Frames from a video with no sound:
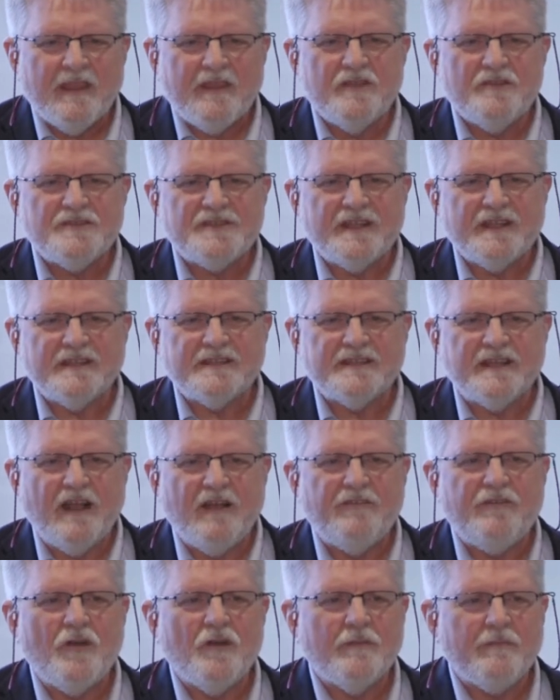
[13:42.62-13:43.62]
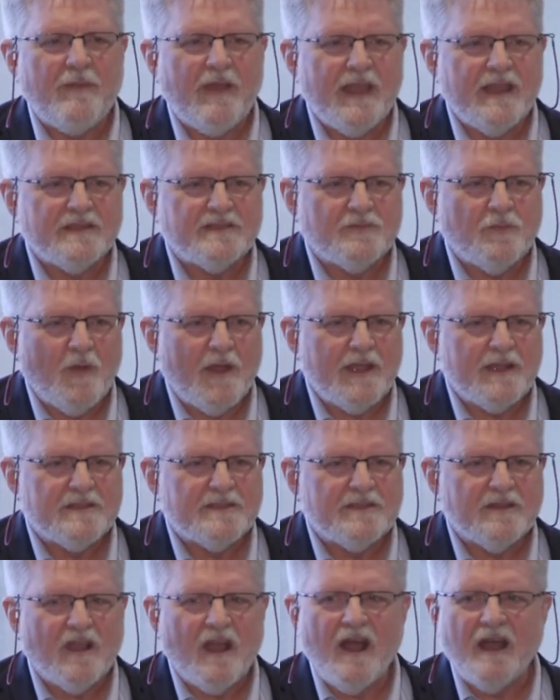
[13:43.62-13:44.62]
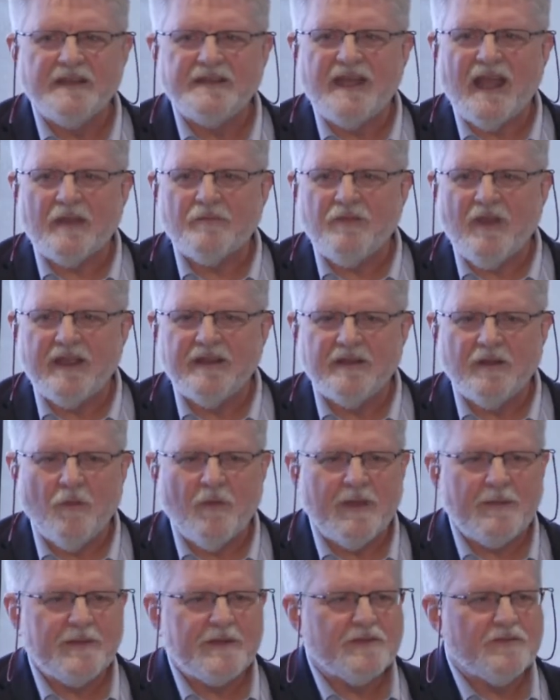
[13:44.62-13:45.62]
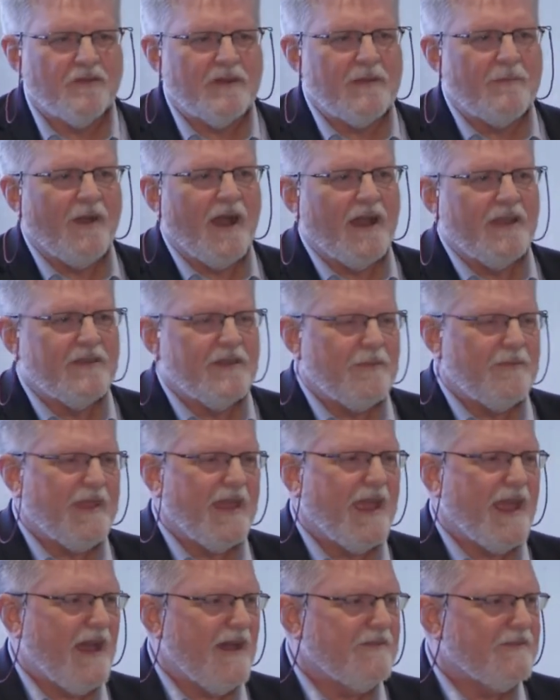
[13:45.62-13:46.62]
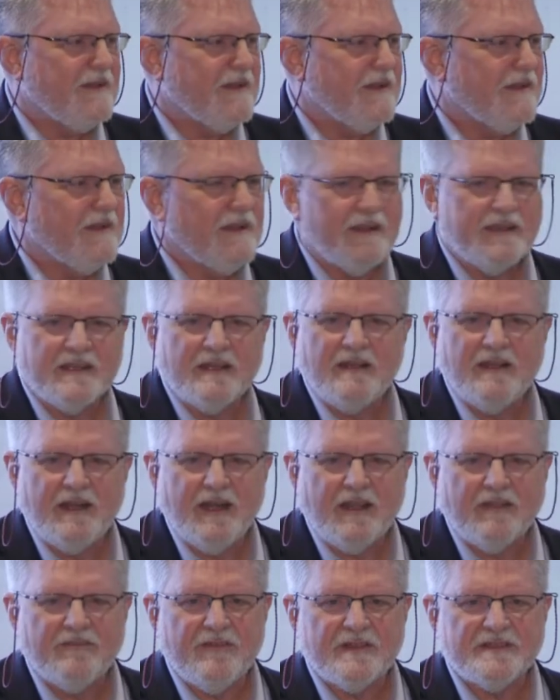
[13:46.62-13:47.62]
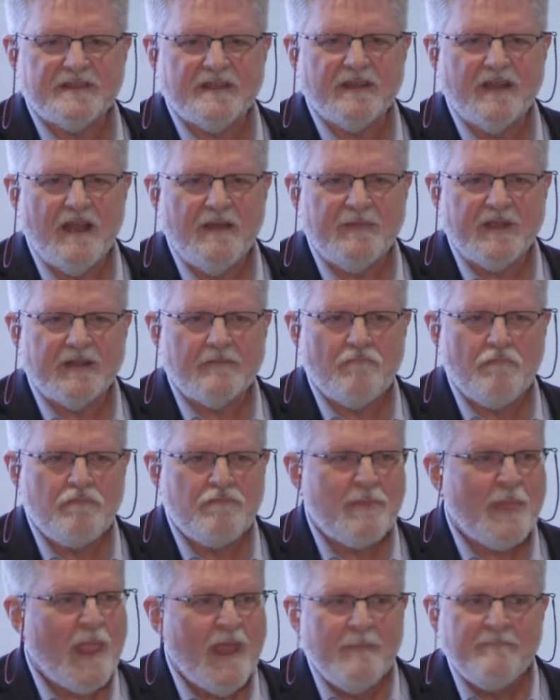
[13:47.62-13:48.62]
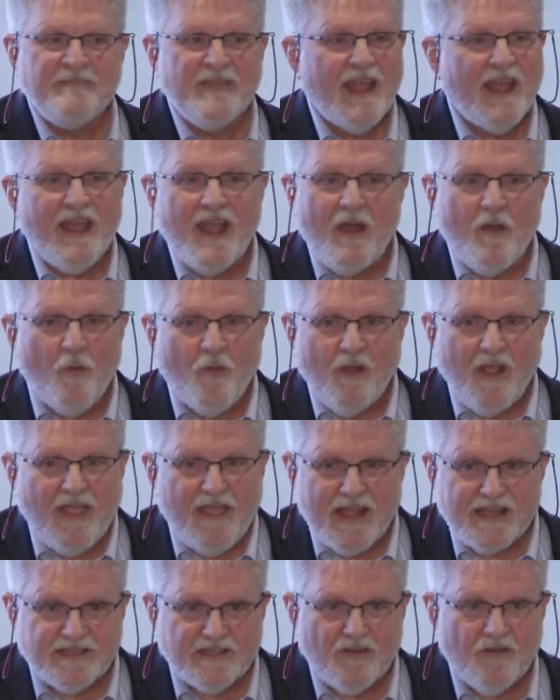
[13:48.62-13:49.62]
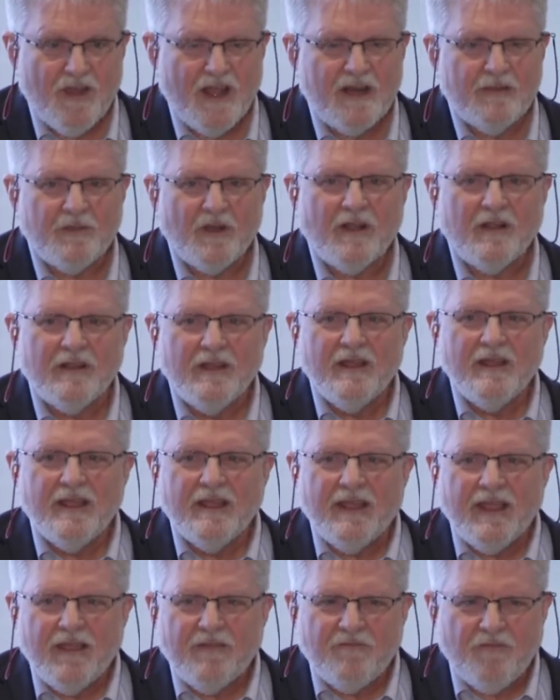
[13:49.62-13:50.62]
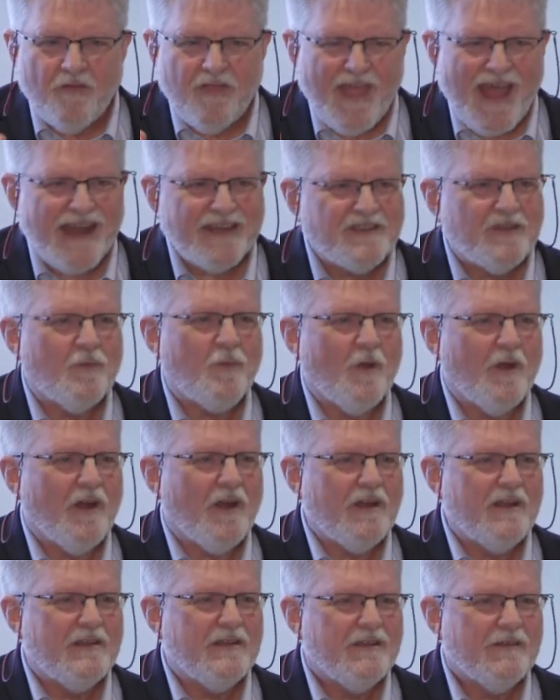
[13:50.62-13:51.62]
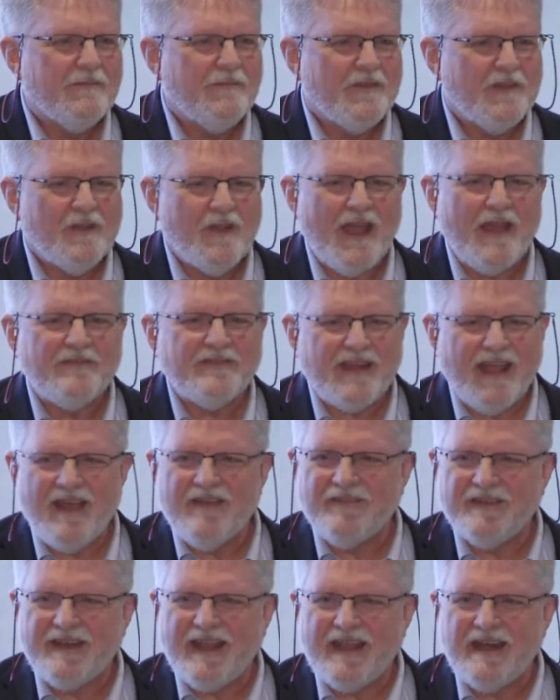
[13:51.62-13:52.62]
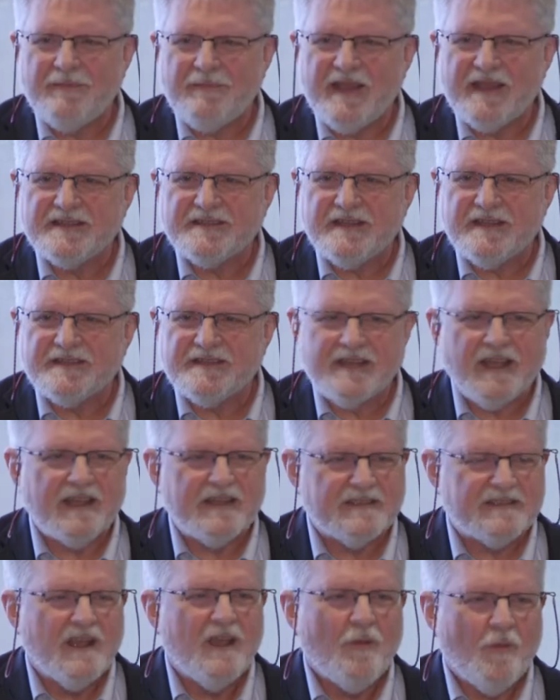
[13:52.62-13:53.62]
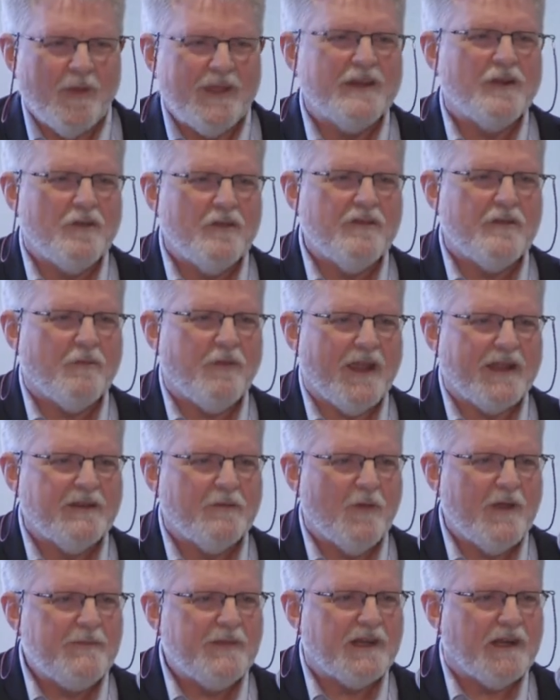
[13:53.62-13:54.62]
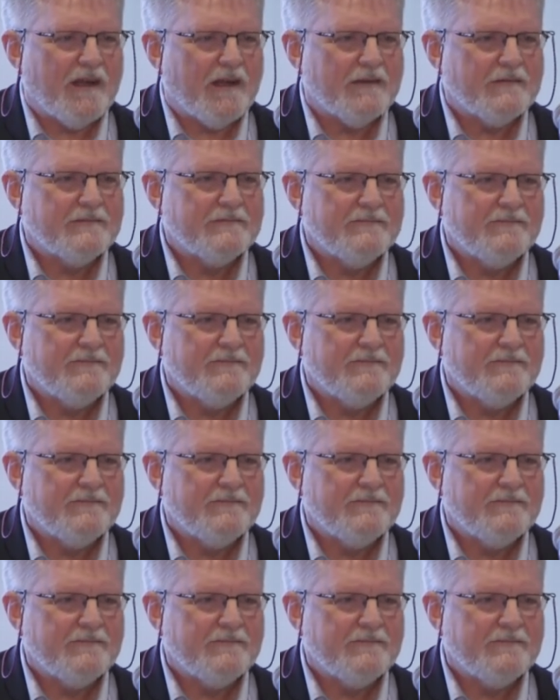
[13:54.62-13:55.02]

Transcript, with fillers: using cell phone based ways to contact pregnant women to remind them they have a, a clinic visit coming. That's incredible. For that to work, you have to have a database that says, we know who the pregnant women are.